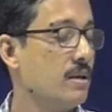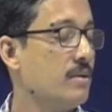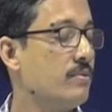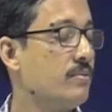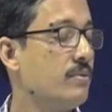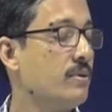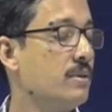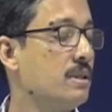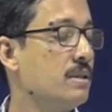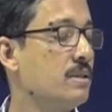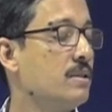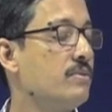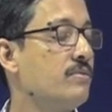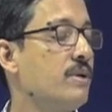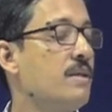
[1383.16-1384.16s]
fluorescence
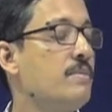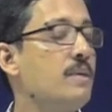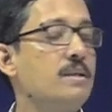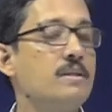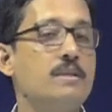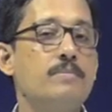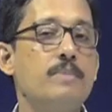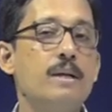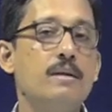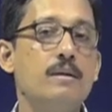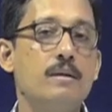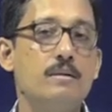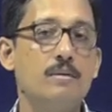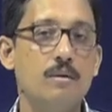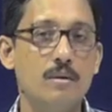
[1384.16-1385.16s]
is very much
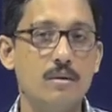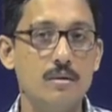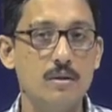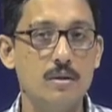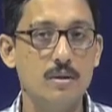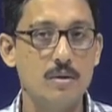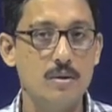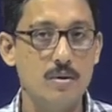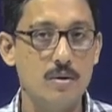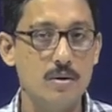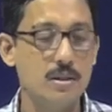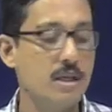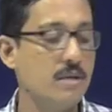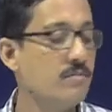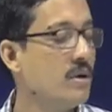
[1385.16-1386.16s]
dependent on
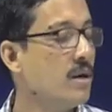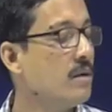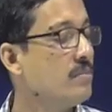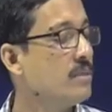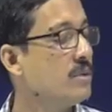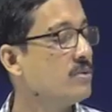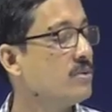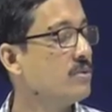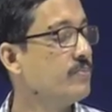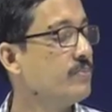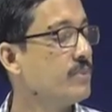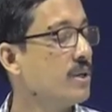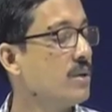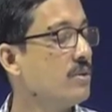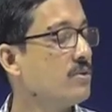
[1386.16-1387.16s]
the environment. So
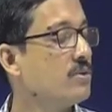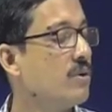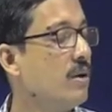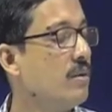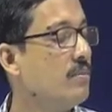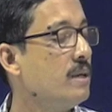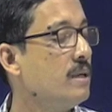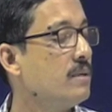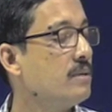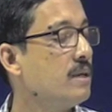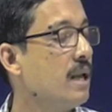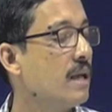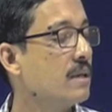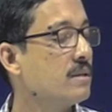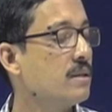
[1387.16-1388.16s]
solvent
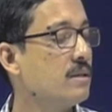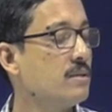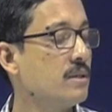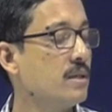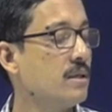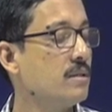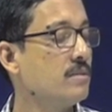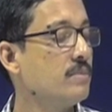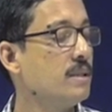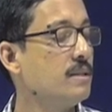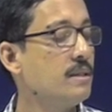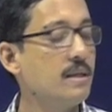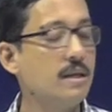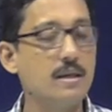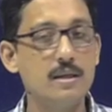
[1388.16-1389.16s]
relaxation is
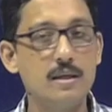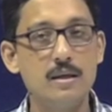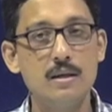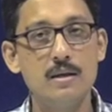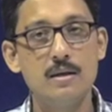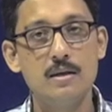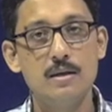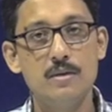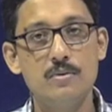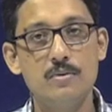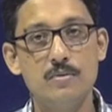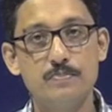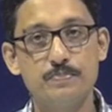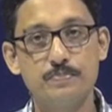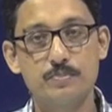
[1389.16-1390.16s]
basically when
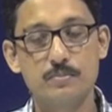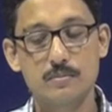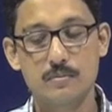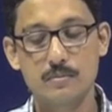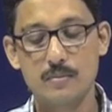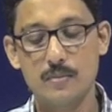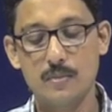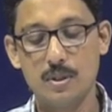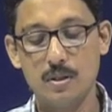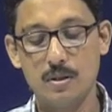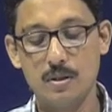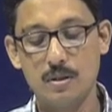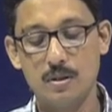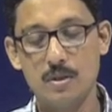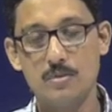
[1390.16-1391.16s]

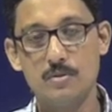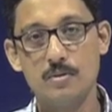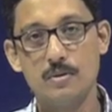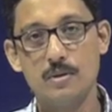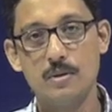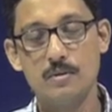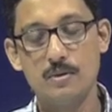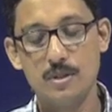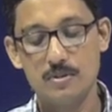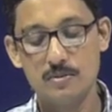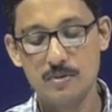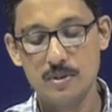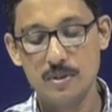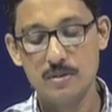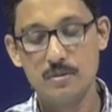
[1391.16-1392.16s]

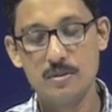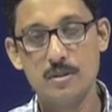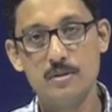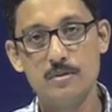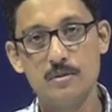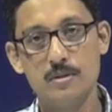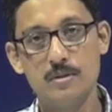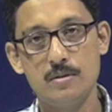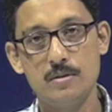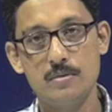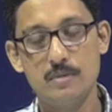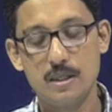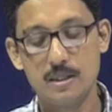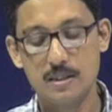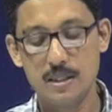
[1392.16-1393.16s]
you
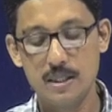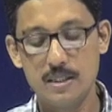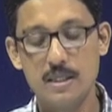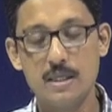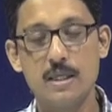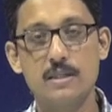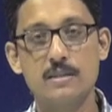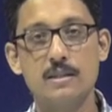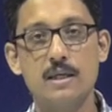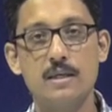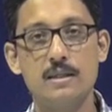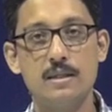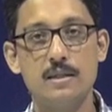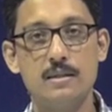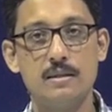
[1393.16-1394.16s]
are creating an
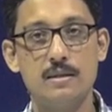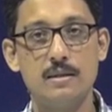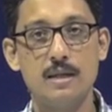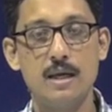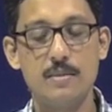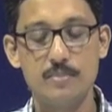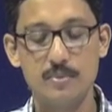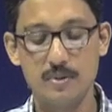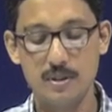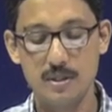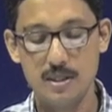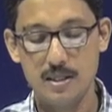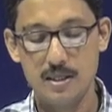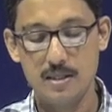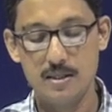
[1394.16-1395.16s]
excited dipole,
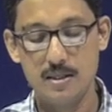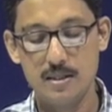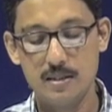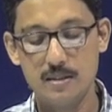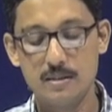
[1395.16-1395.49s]
then